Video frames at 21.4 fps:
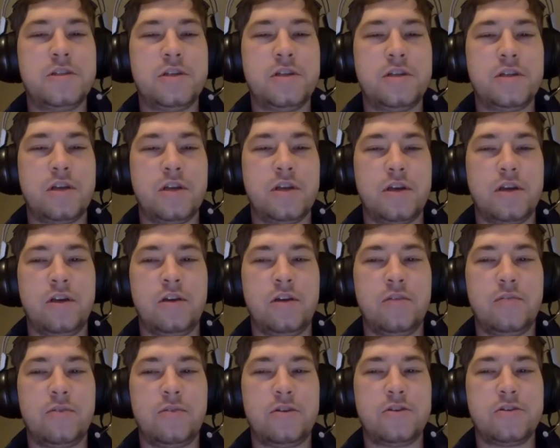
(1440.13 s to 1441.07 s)
and like
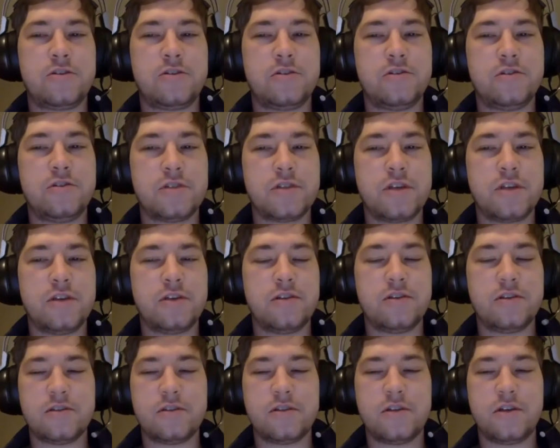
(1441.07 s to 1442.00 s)
interpersonal
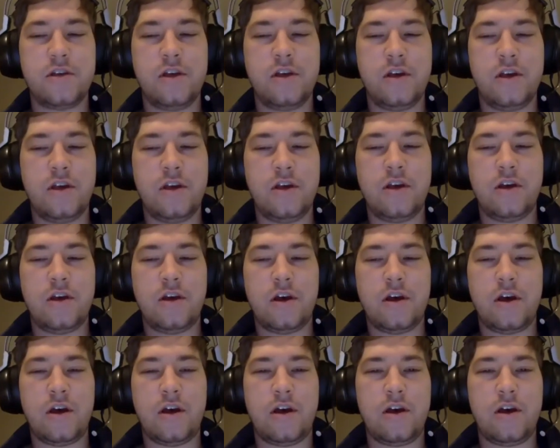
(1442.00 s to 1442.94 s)
skills.
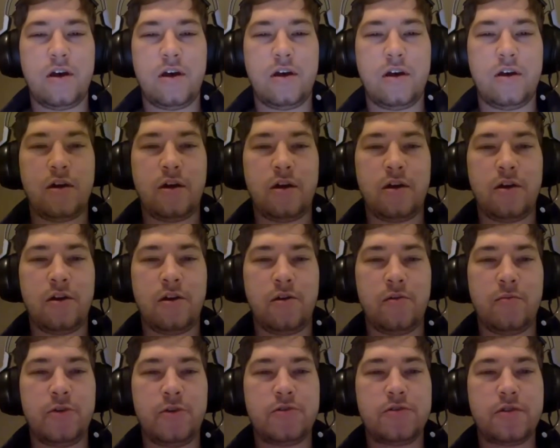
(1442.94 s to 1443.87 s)
Uh, you
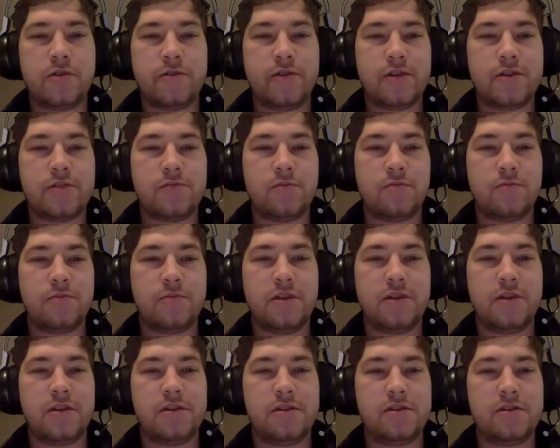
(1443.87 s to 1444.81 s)
know, most of us will
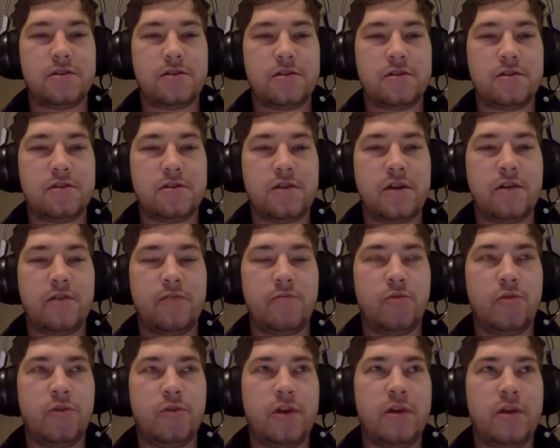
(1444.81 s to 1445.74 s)
play these style of
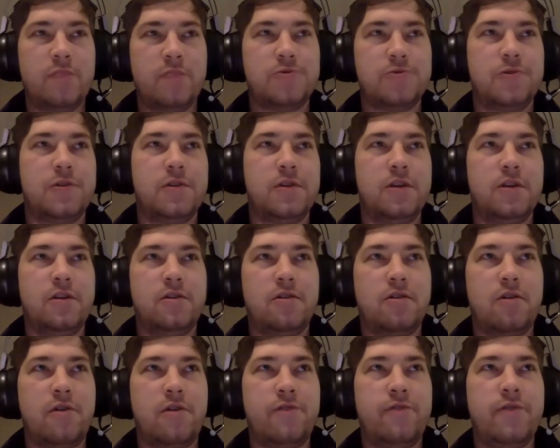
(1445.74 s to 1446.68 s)
board games with either
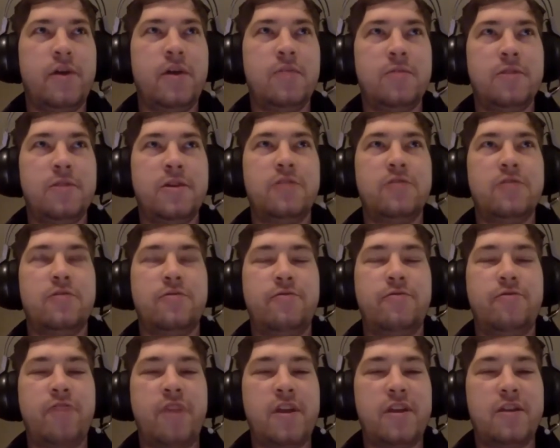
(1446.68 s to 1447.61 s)
our family or
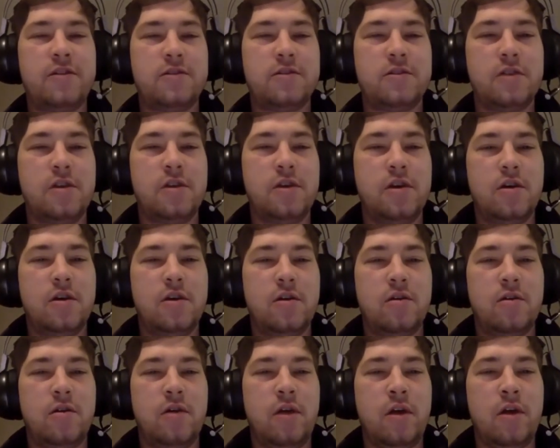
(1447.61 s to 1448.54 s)
friends,
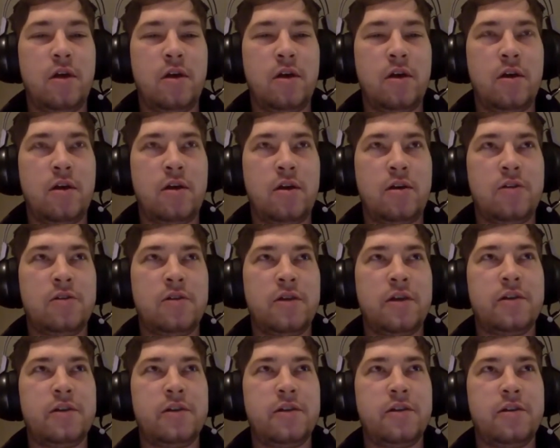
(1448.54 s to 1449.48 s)
in all
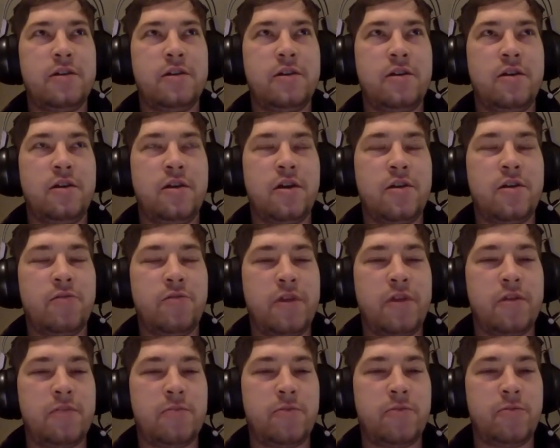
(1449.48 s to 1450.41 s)
likelihood, not a
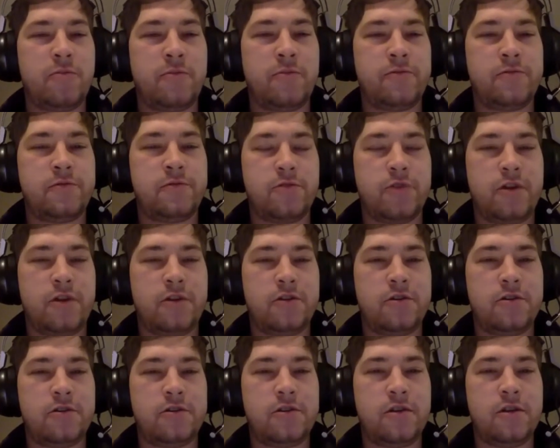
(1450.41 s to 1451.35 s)
random group of
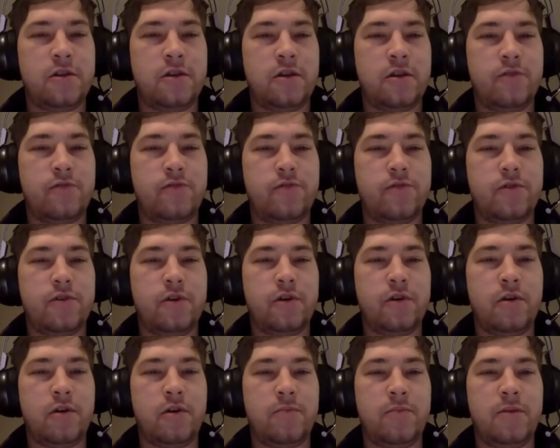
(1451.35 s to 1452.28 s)
strangers, and
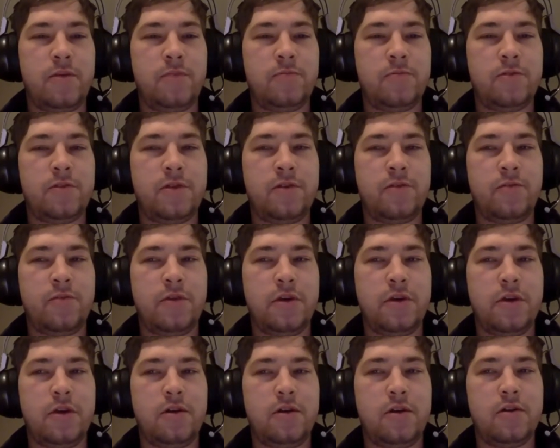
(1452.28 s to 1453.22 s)
therefore people that
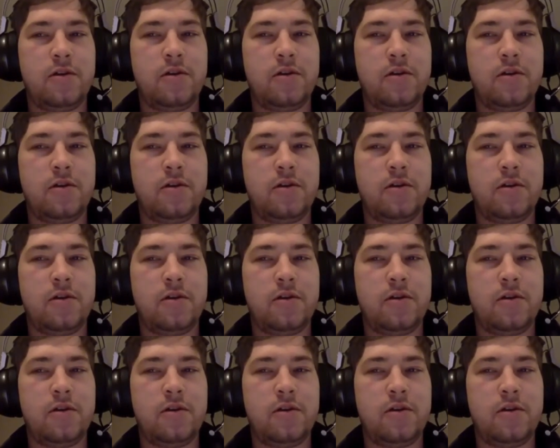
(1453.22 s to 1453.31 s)
we